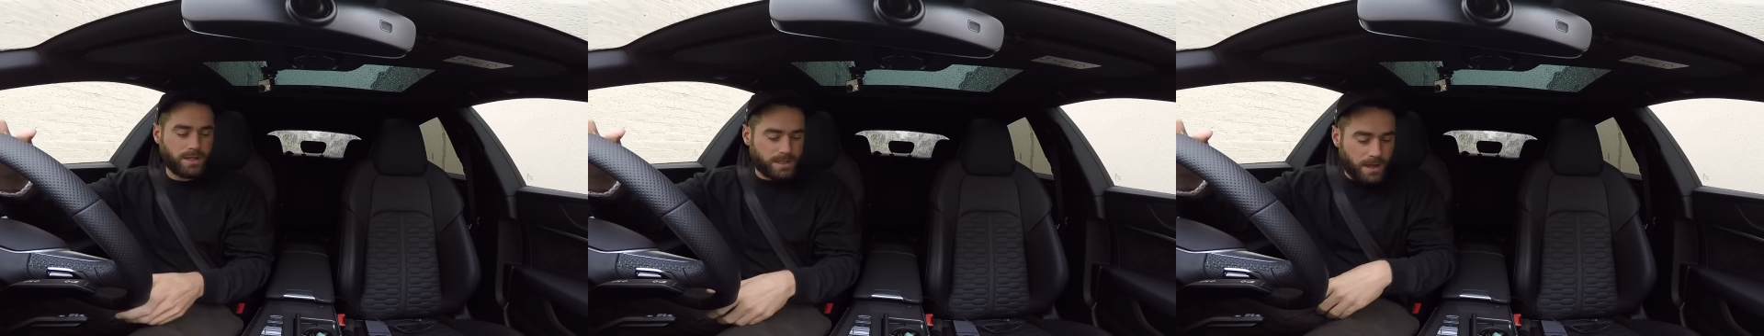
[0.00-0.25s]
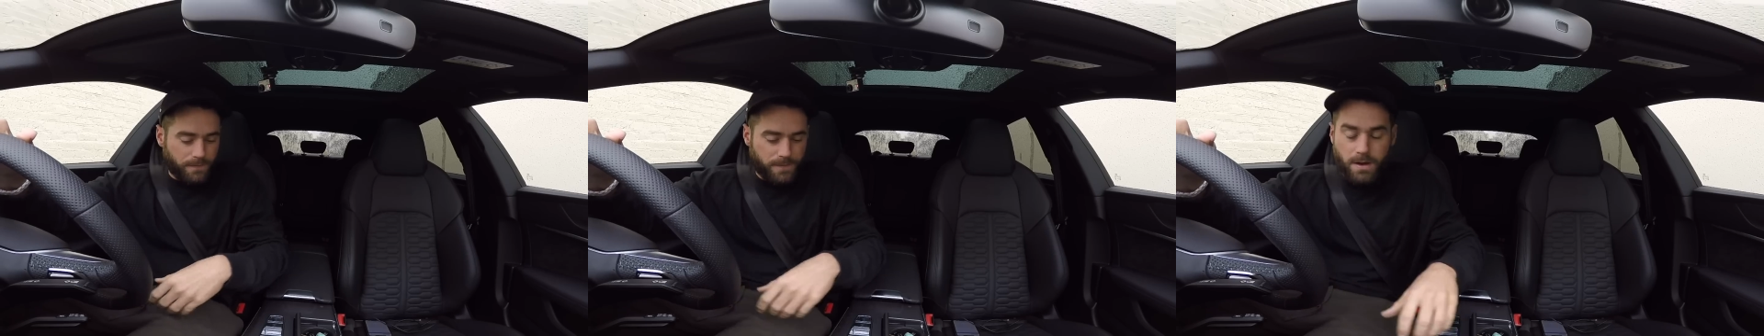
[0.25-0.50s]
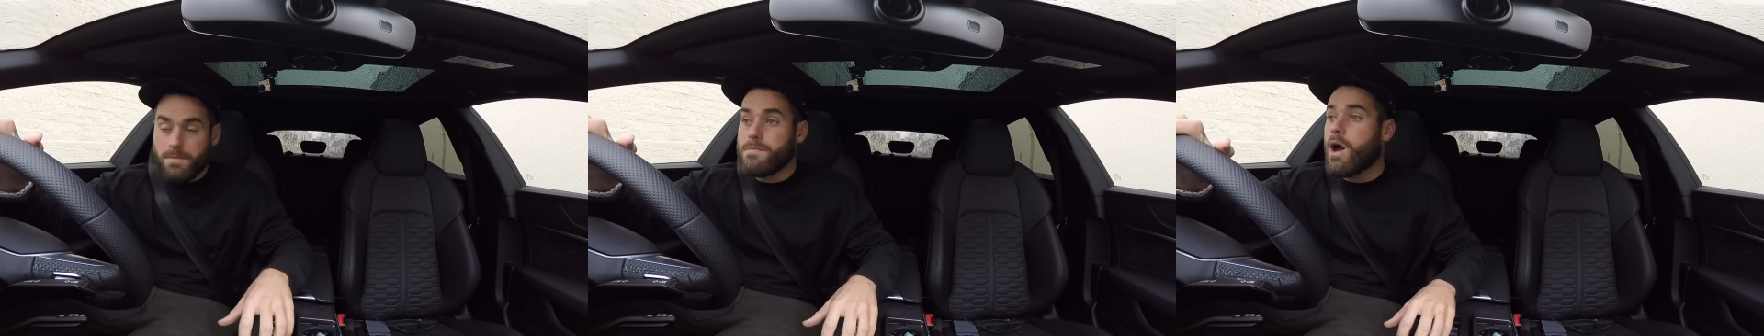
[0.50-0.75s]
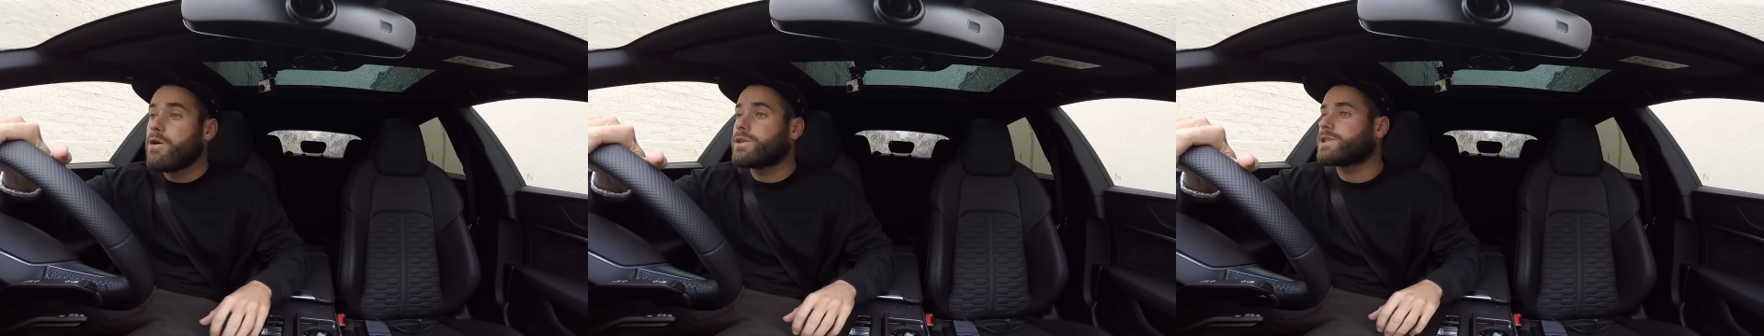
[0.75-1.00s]
yourself in, and
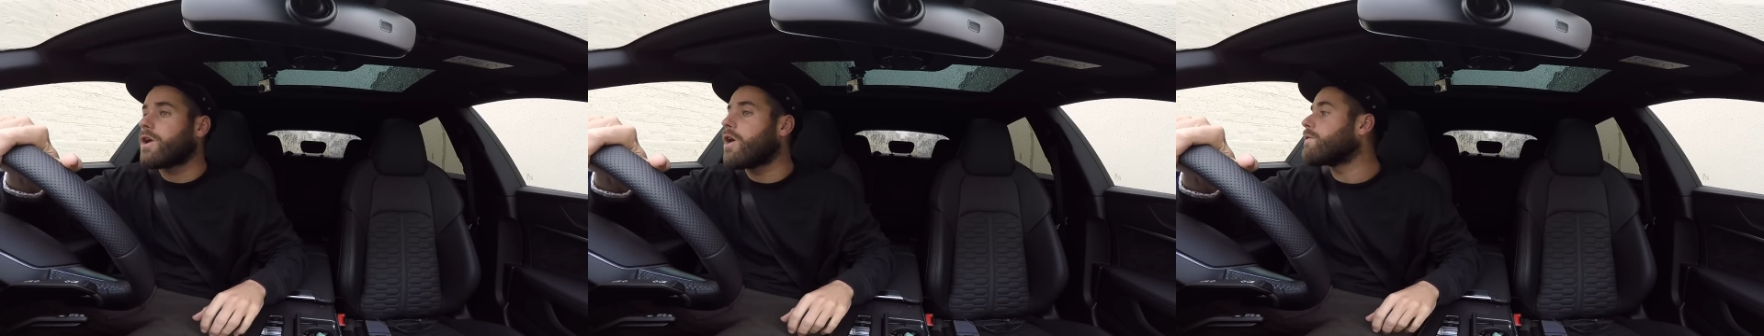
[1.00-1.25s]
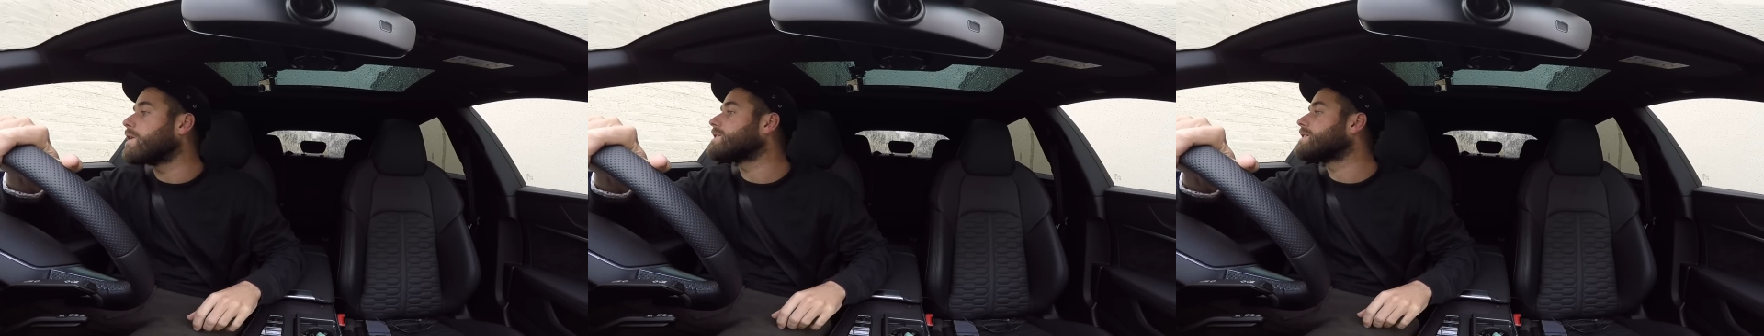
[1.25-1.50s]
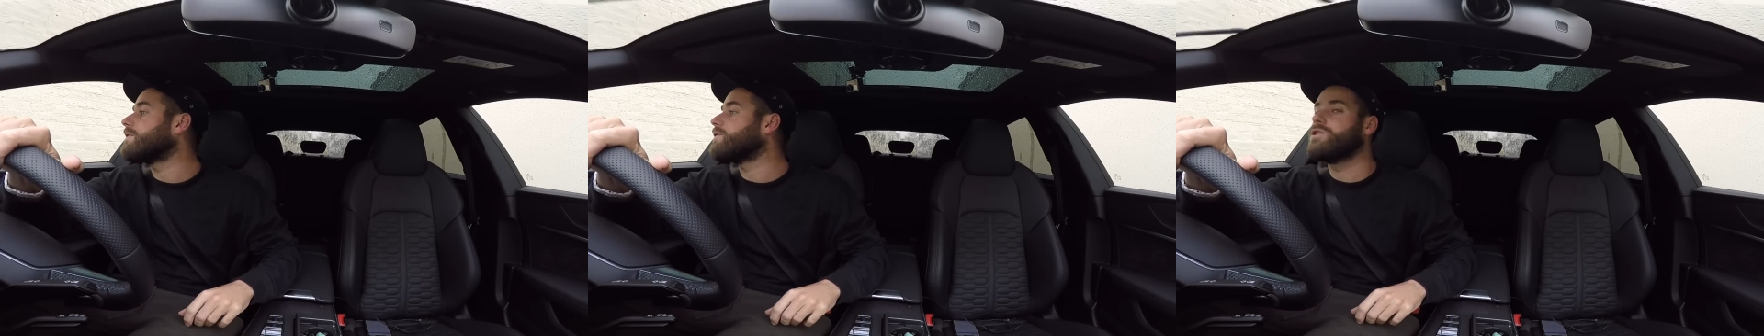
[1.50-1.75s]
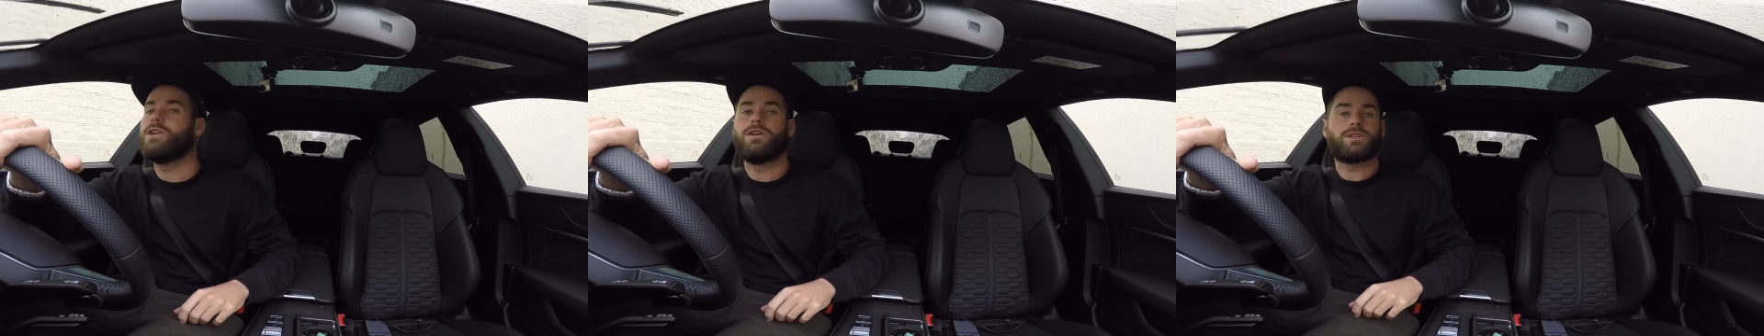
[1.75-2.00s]
most
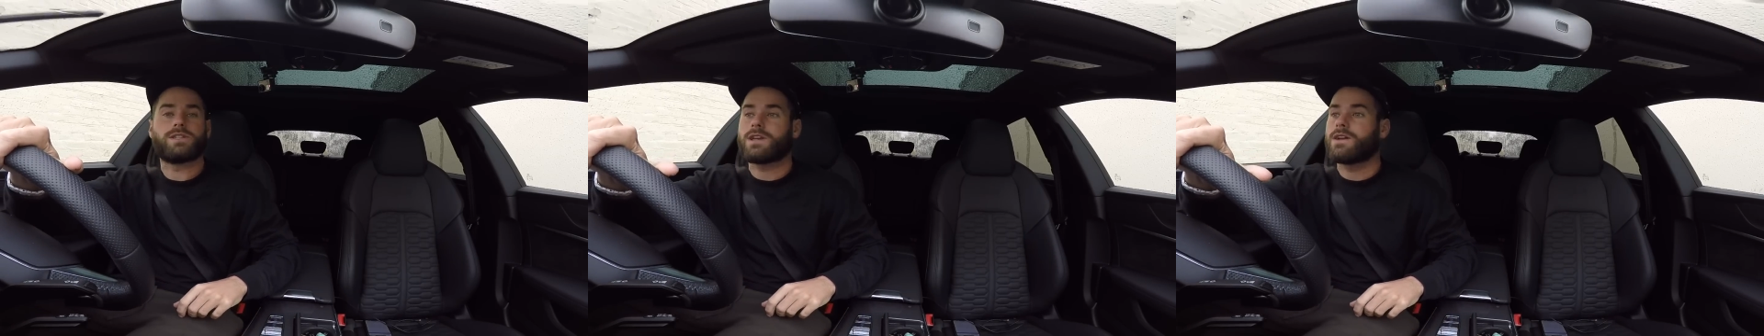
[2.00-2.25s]
Rs7 users